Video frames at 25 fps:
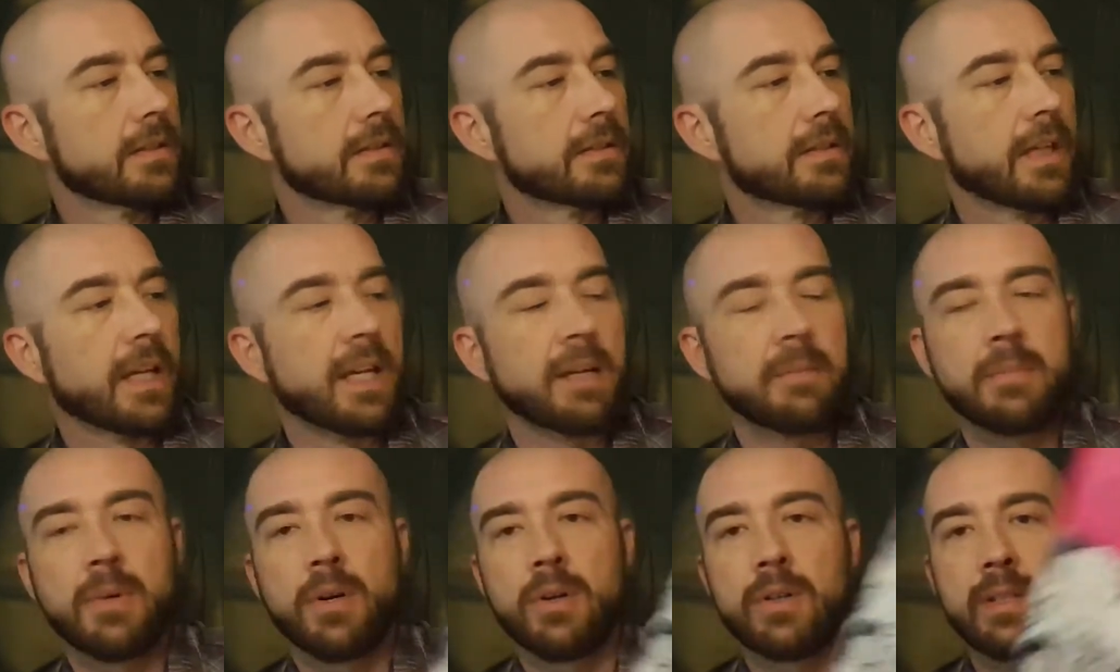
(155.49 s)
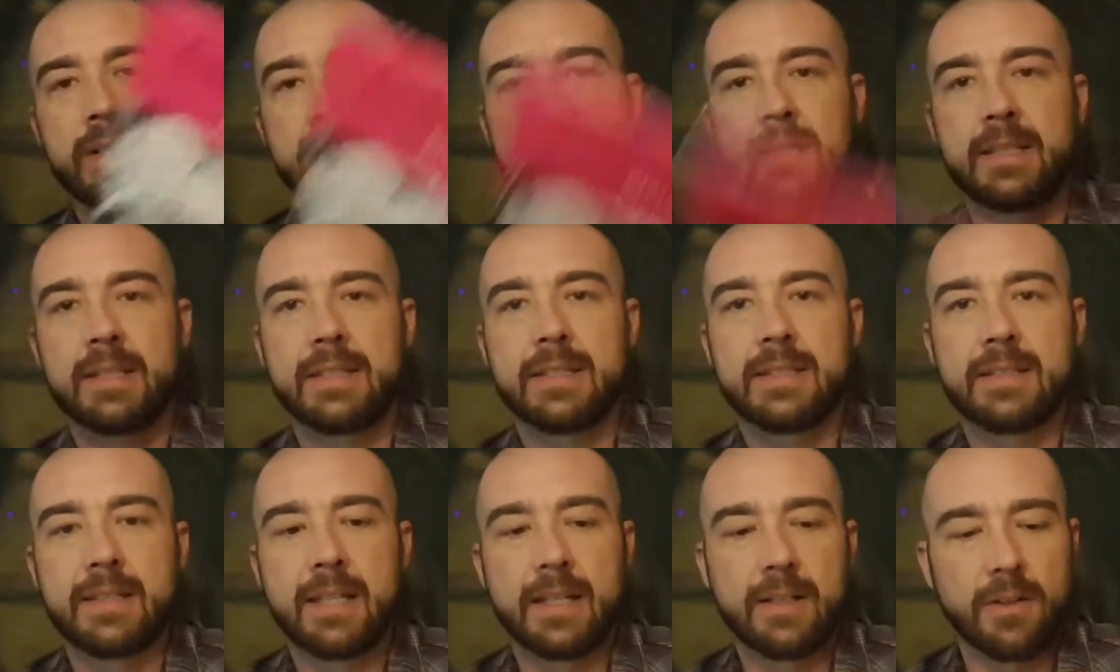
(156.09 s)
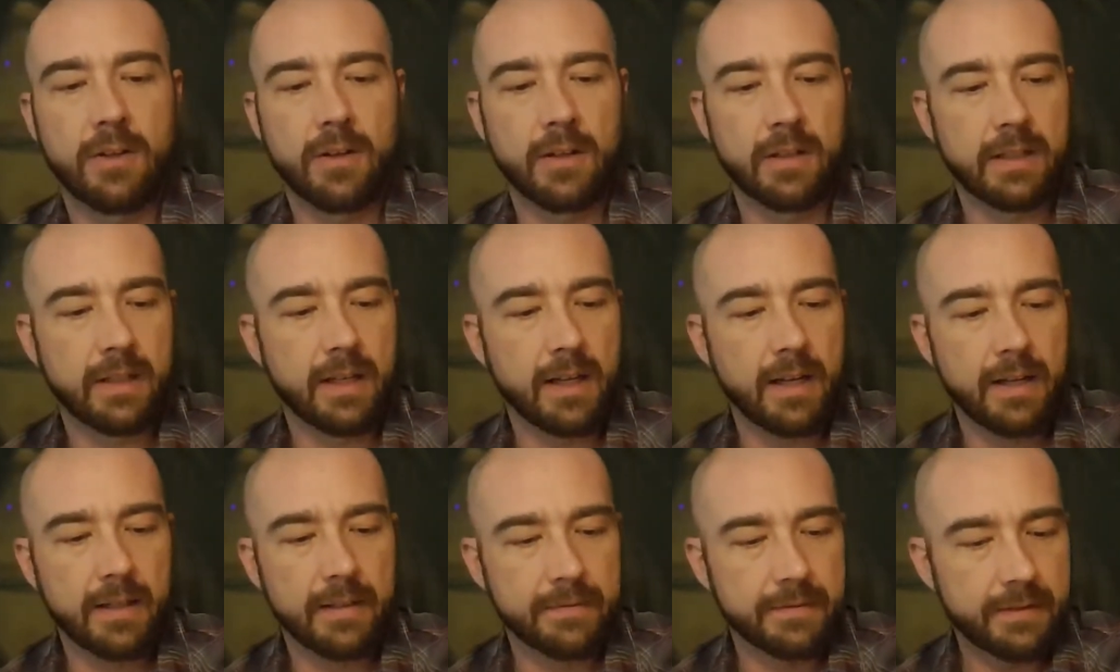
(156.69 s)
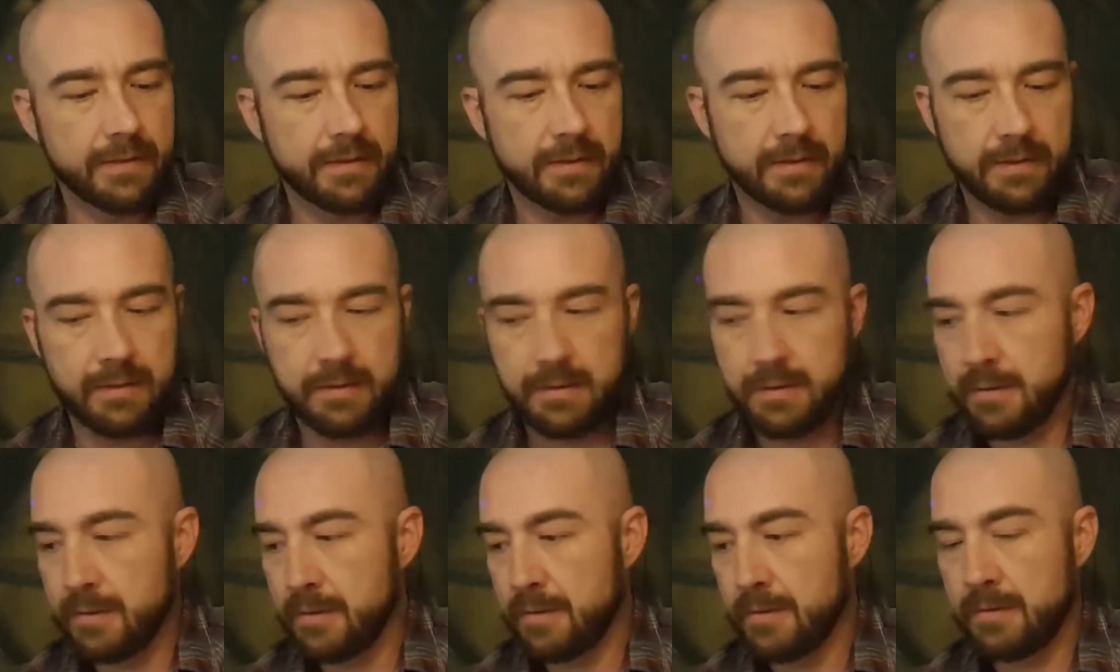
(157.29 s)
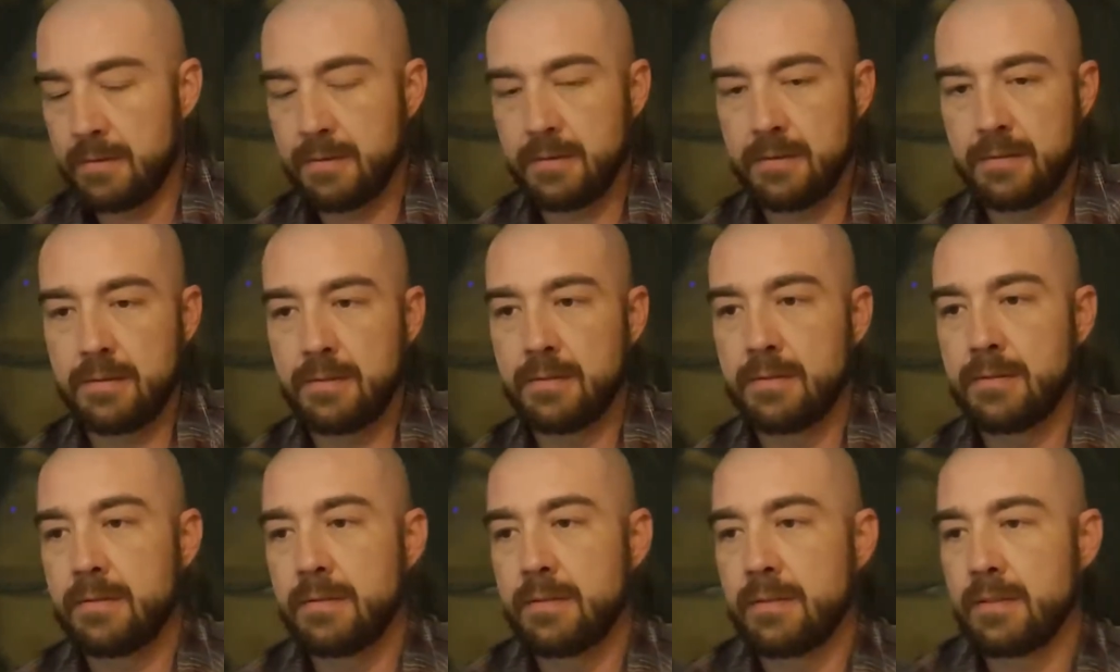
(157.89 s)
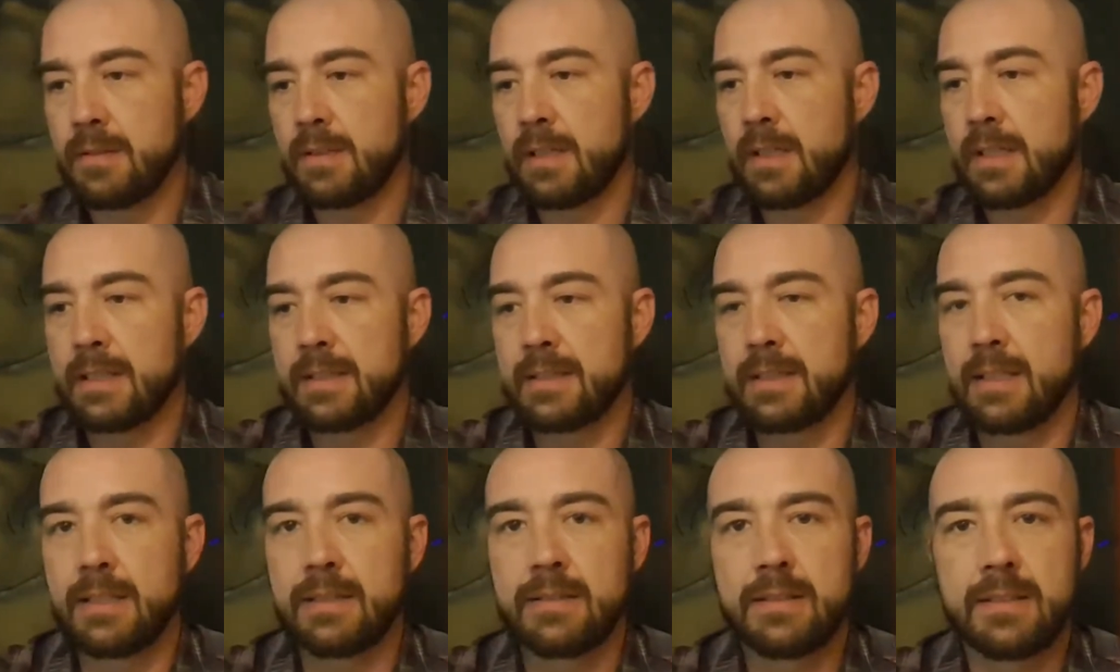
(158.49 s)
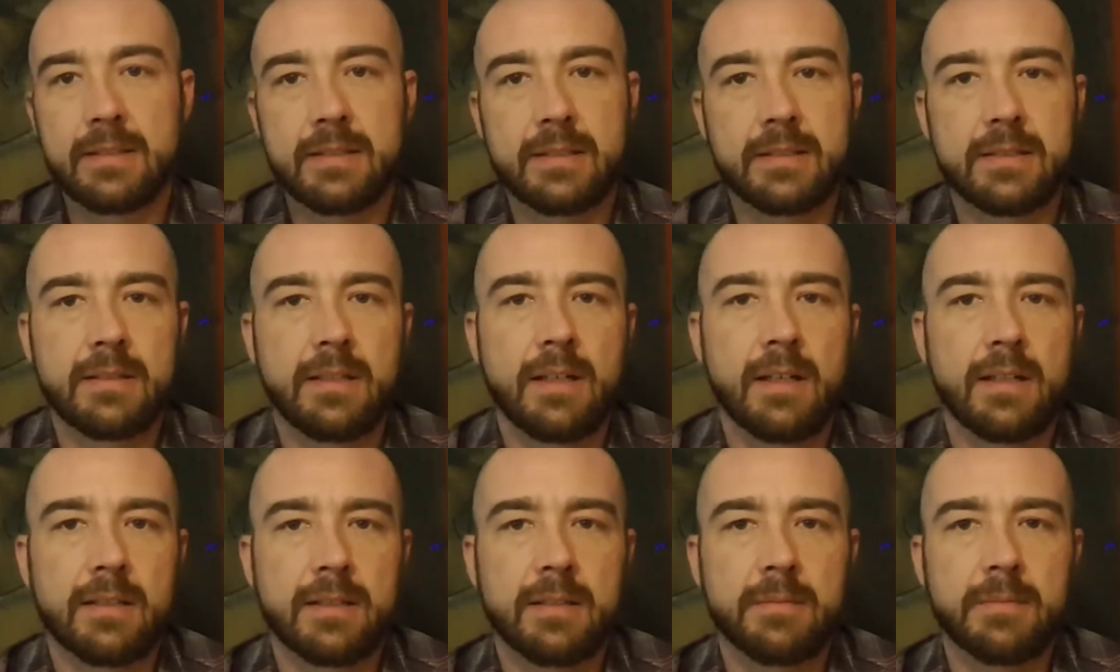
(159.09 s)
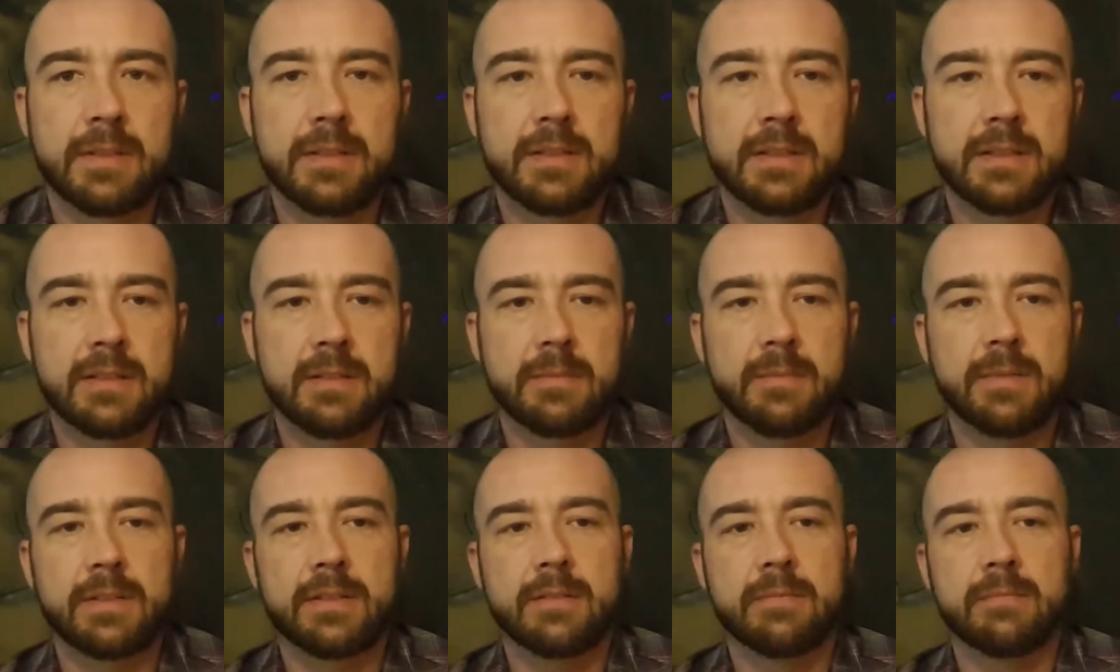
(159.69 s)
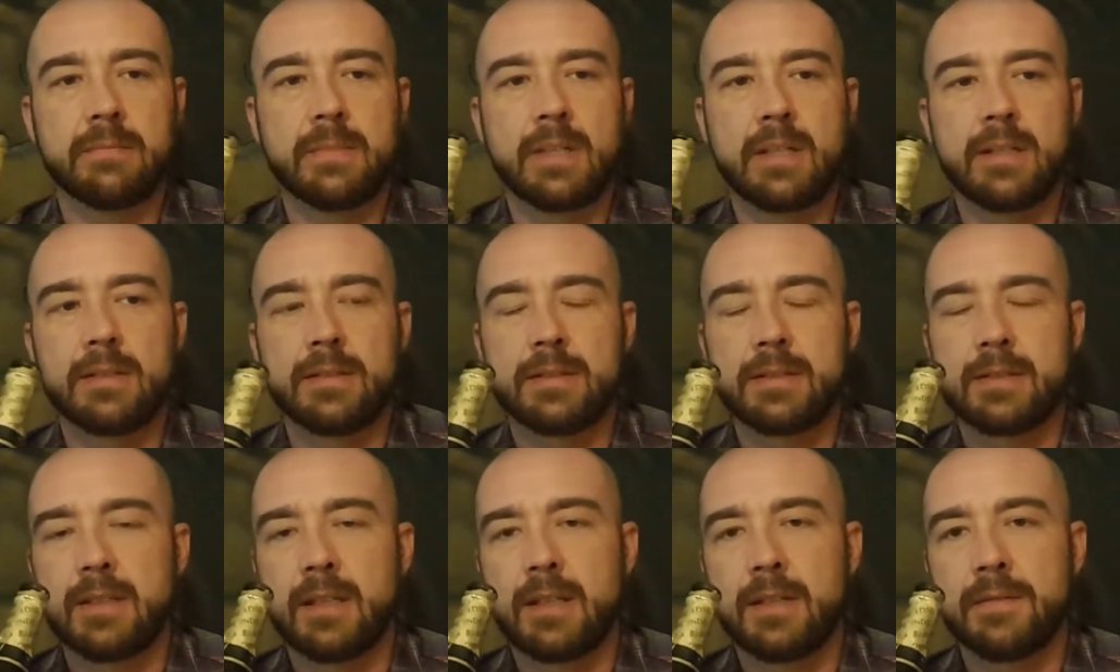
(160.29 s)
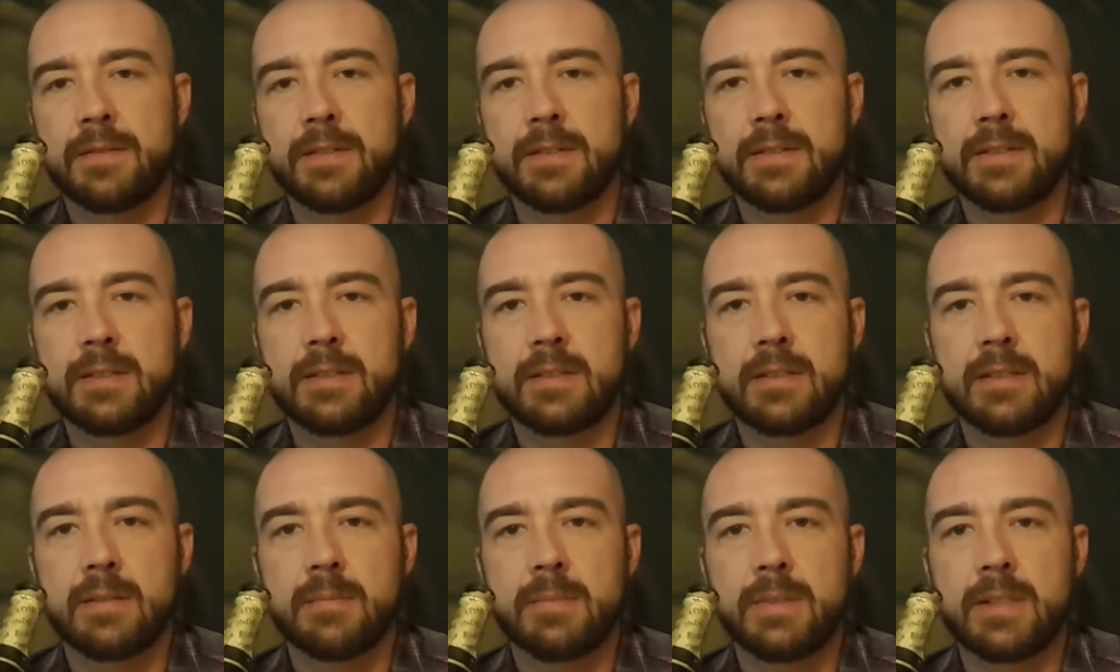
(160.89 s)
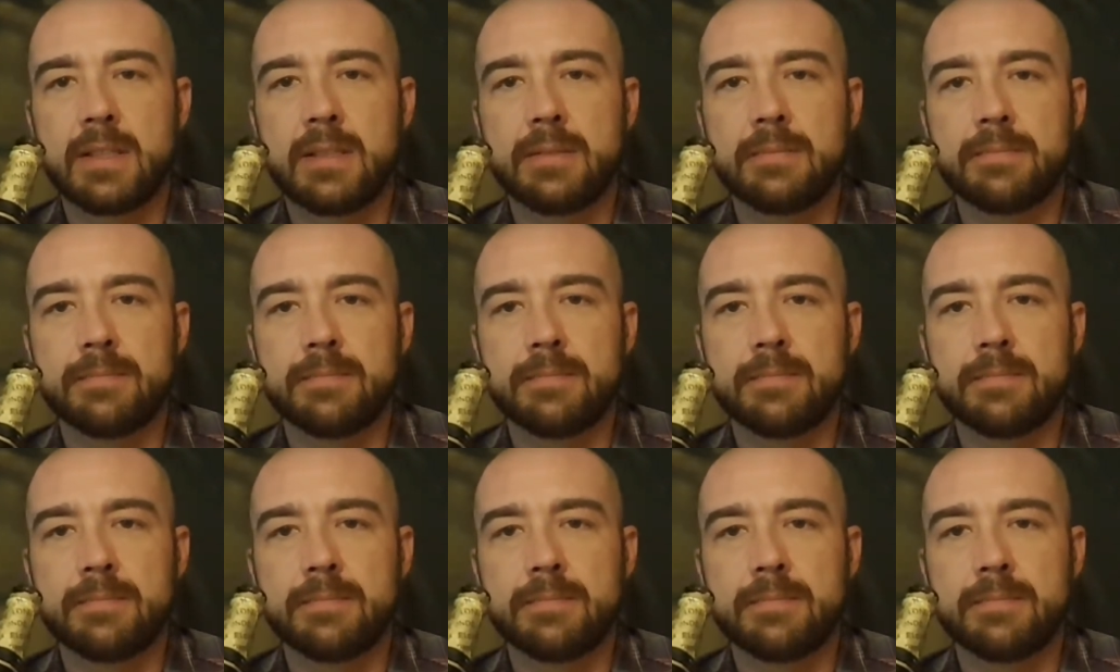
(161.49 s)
Cambodian Cassette Archives. And like I said, this is not going to be just a bunch of metal stuff. It's just going to be